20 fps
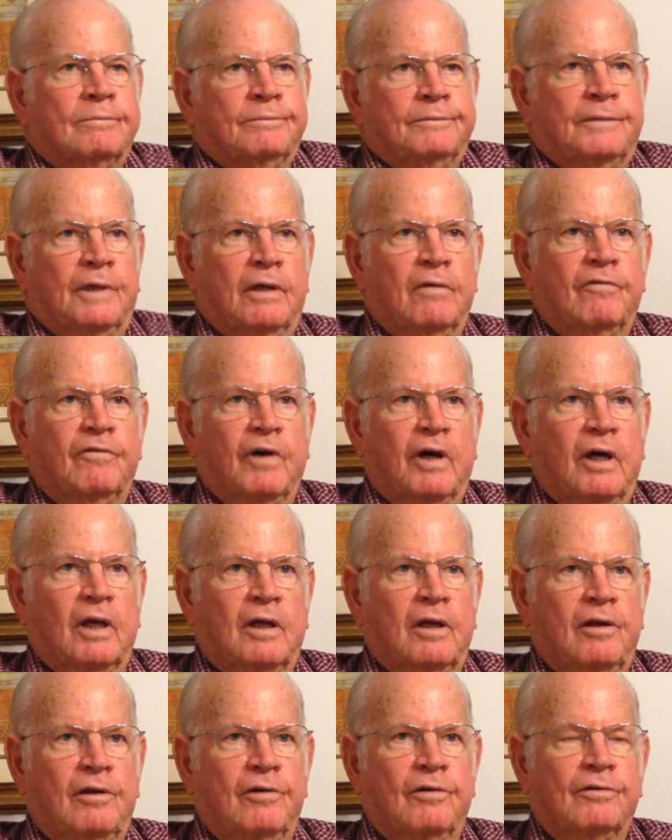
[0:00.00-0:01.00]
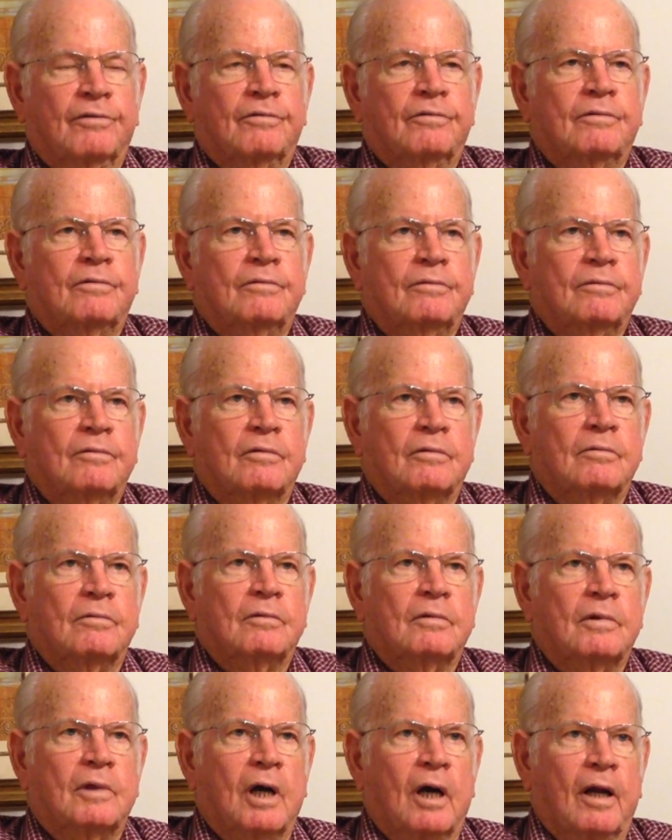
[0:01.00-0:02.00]
Then finally he just
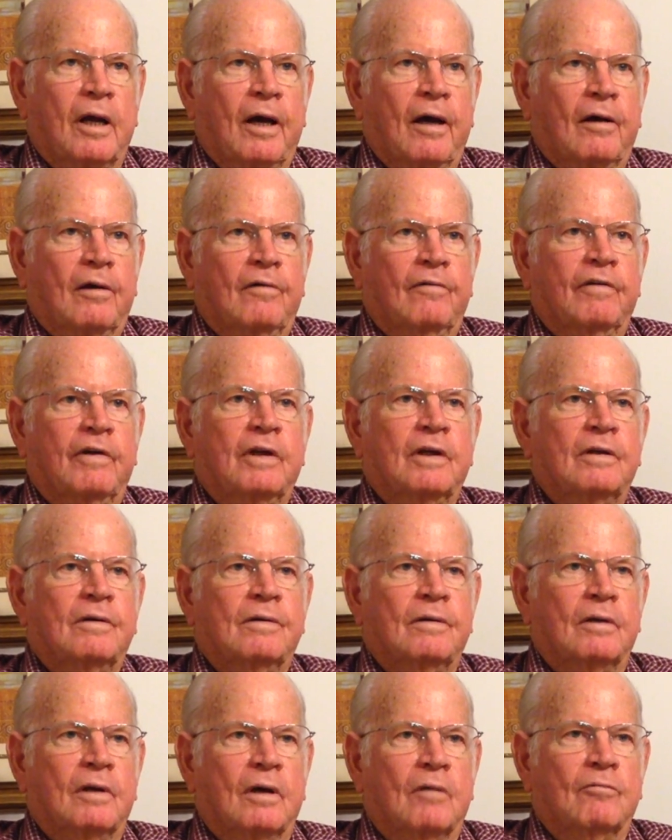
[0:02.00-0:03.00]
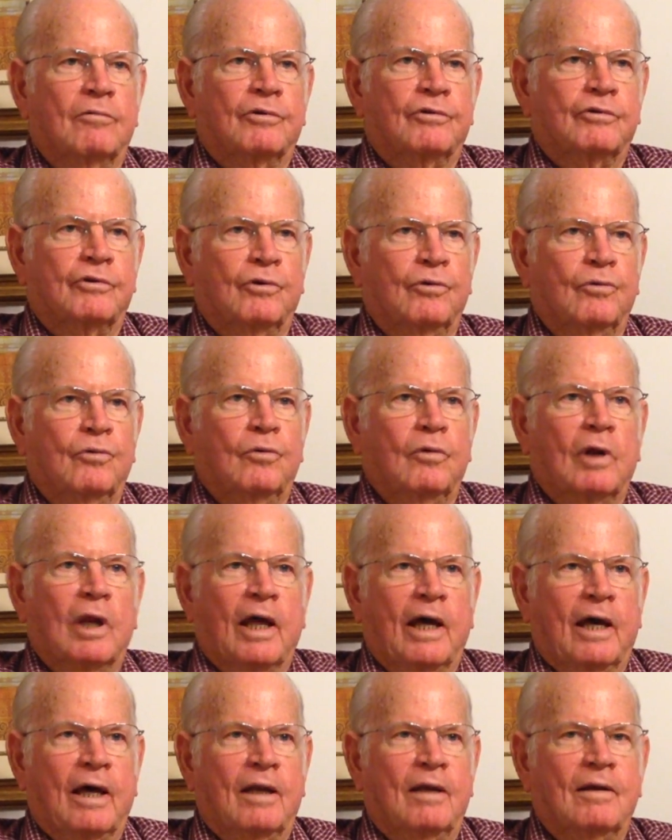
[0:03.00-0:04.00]
got out of it. I was so
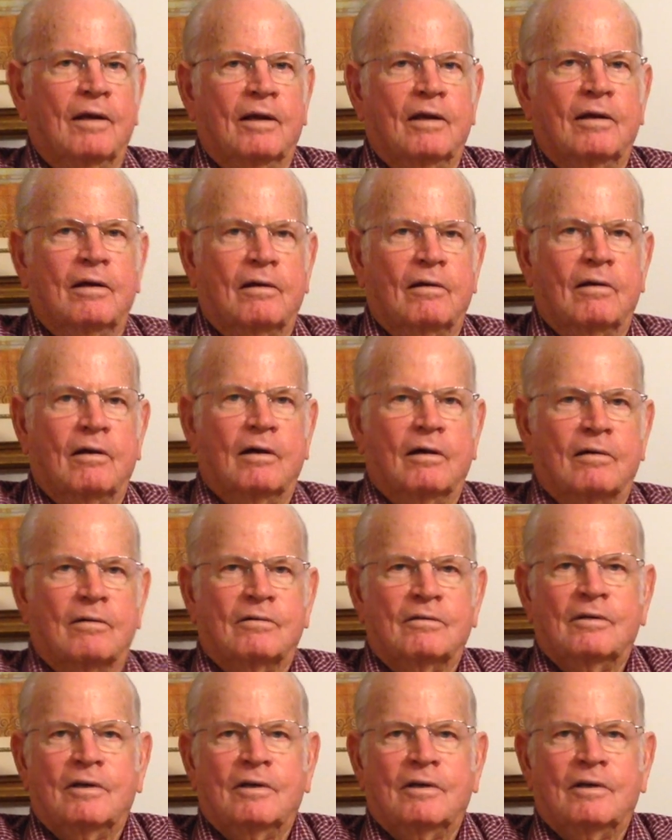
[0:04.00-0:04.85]
glad. I didn't like